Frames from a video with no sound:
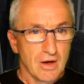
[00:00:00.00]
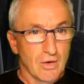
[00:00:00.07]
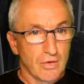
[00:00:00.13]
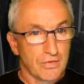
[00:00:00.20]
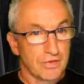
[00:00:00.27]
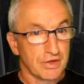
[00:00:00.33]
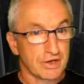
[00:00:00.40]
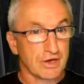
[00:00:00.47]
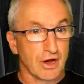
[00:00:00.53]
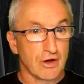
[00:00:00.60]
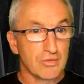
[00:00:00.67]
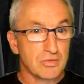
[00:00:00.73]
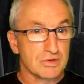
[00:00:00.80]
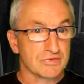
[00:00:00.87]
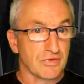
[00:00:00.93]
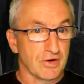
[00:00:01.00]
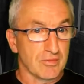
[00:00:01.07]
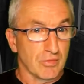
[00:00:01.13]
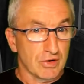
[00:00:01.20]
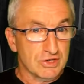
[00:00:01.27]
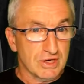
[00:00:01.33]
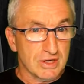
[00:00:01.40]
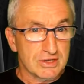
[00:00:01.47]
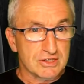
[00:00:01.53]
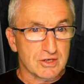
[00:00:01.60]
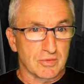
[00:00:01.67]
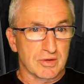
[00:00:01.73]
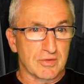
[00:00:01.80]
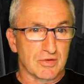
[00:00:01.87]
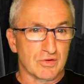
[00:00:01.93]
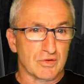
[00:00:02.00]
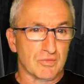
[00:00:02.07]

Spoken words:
The code was very modular, so we